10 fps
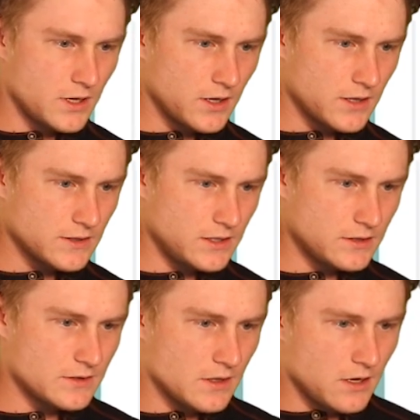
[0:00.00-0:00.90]
because
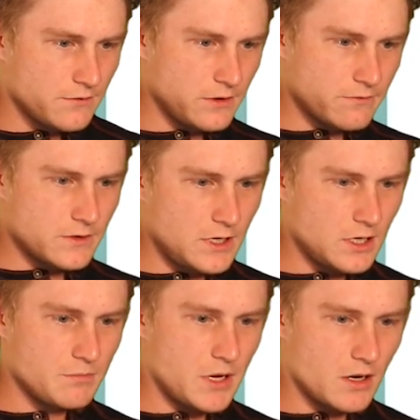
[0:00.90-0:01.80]
he's 15
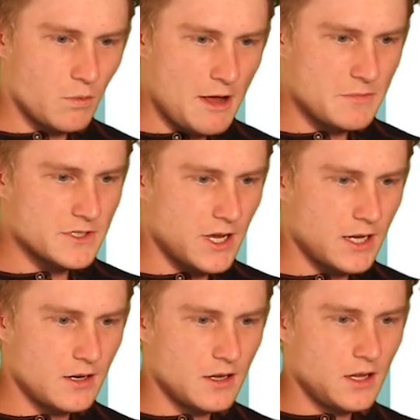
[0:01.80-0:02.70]
and made a website,